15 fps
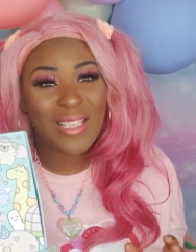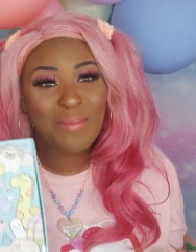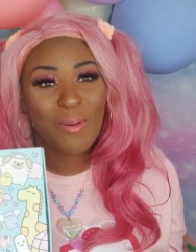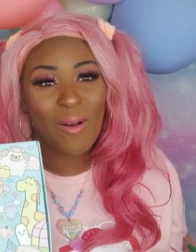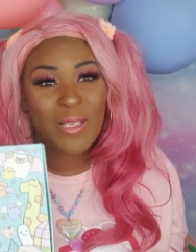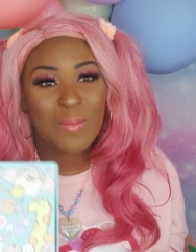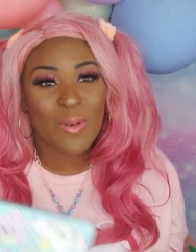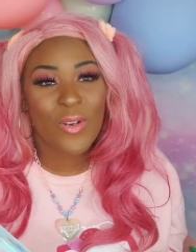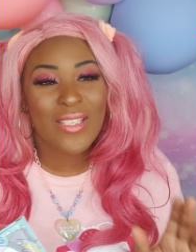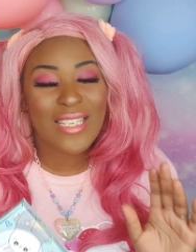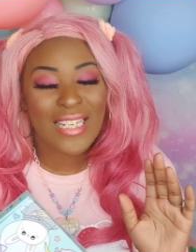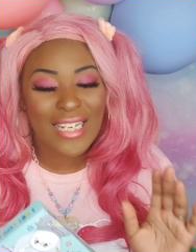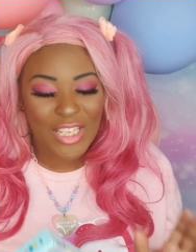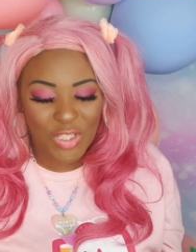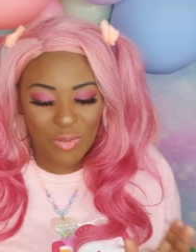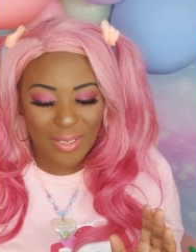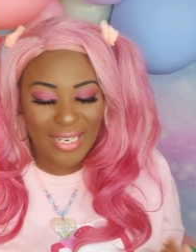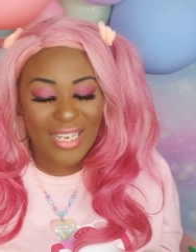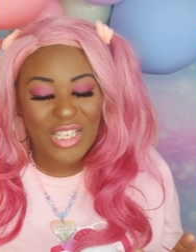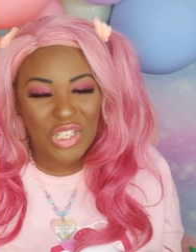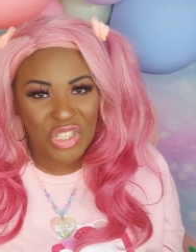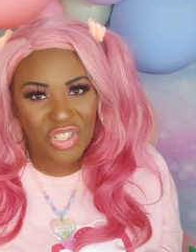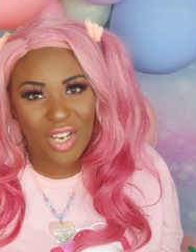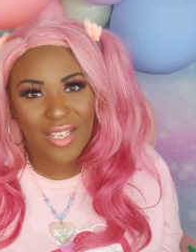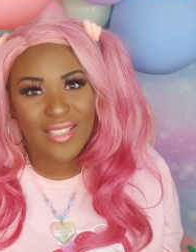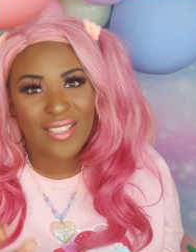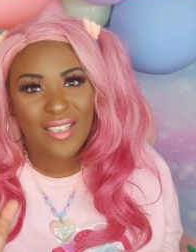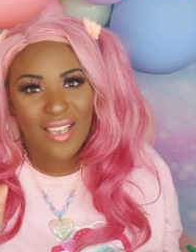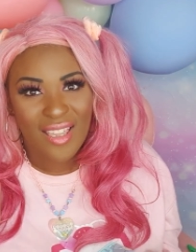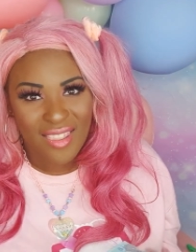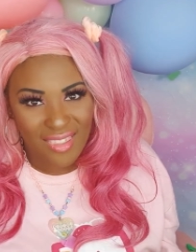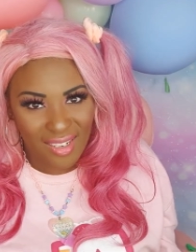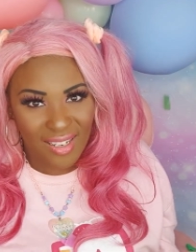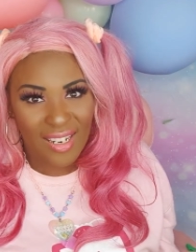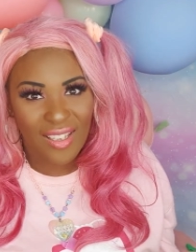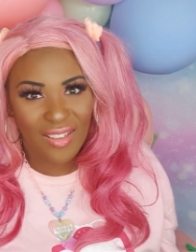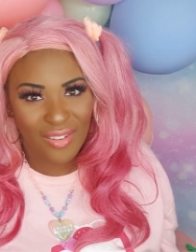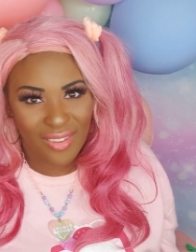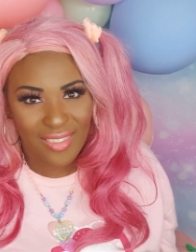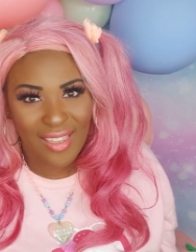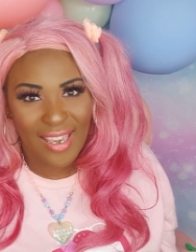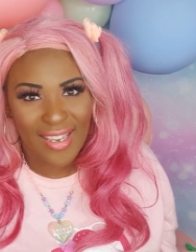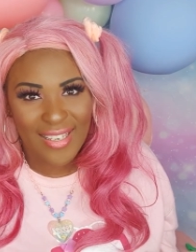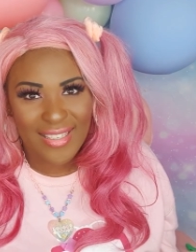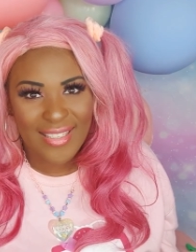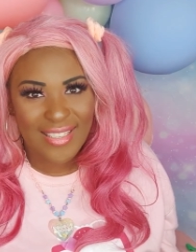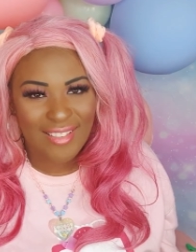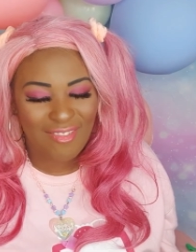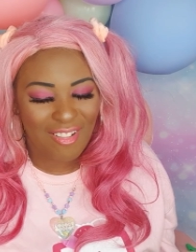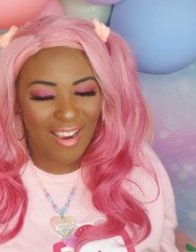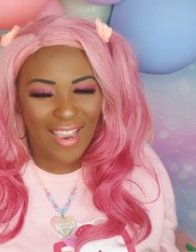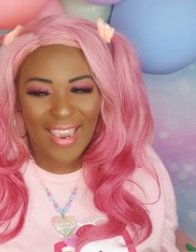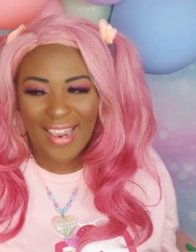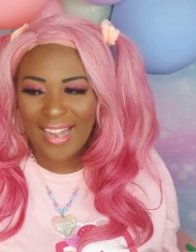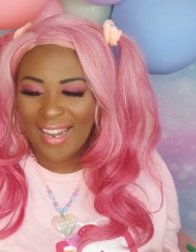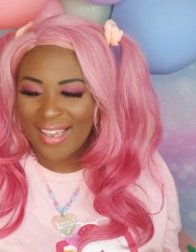this box, because it literally is just the little things, right?